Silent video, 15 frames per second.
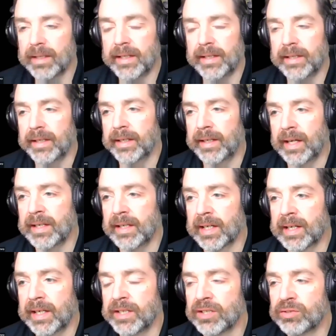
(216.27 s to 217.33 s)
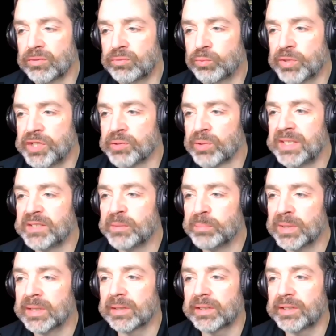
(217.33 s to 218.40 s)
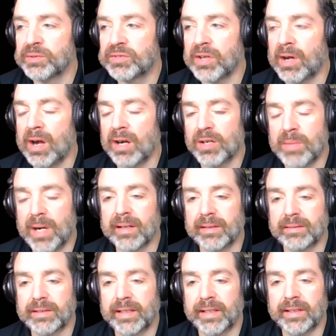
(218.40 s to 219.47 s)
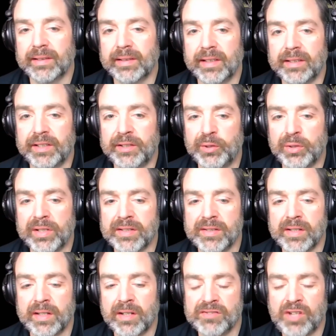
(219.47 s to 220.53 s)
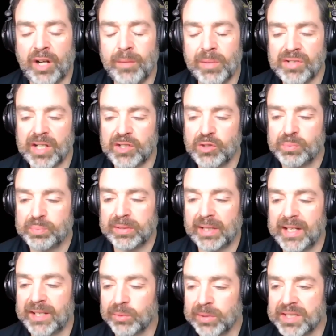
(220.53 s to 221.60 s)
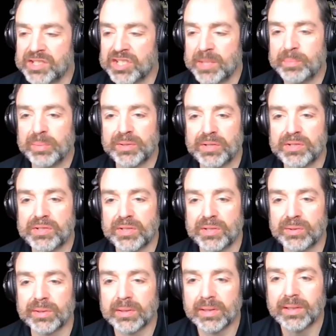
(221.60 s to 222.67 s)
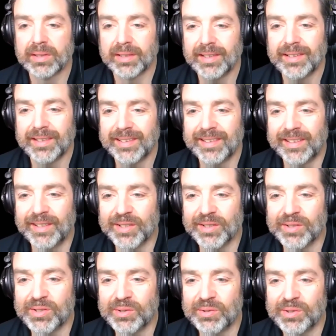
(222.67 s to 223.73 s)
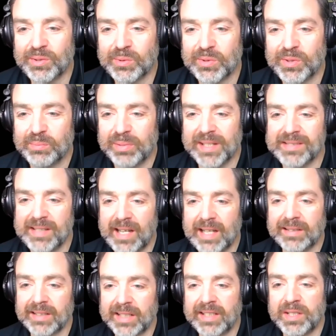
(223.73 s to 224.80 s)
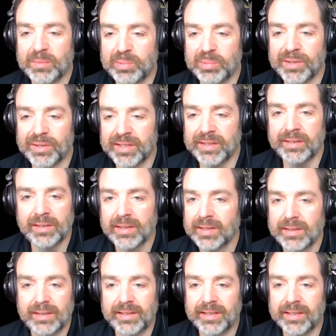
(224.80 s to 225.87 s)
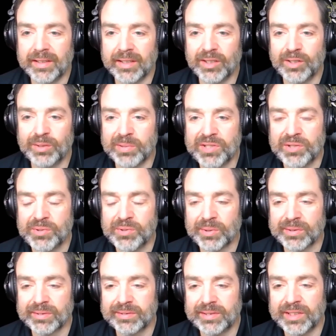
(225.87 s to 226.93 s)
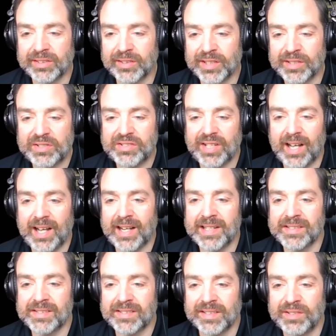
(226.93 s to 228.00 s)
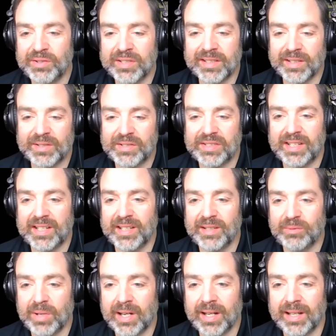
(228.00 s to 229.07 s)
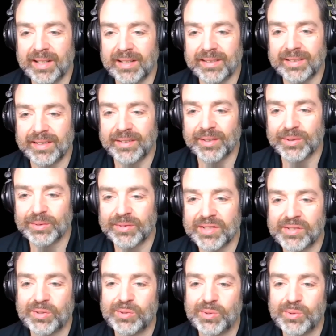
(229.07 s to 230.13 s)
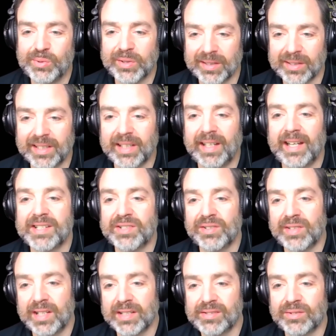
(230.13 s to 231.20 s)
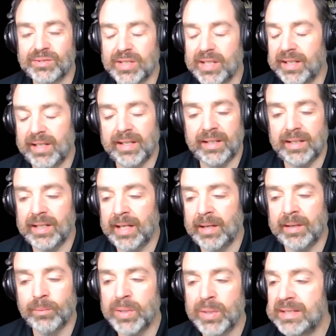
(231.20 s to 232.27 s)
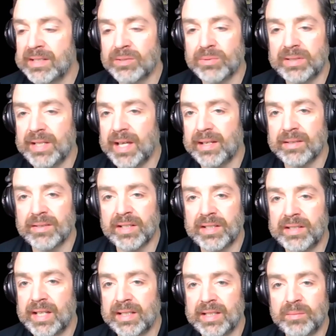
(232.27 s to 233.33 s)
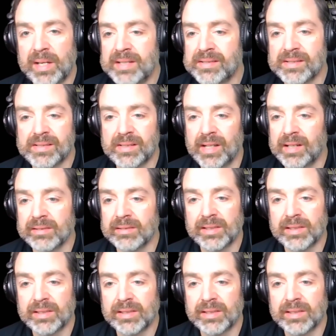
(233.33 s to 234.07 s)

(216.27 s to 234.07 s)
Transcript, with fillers: and and I, and I know when you read the book, you talk about it, and, and, and you, it, it's almost like you played with a chip on your shoulder. You know, you you were the best yeah. athlete in the building, you know, but you were, you know, undersized, and you didn't understand why, you know, this school weren't looking at you in that school. And and and we deal with that on a daily basis now.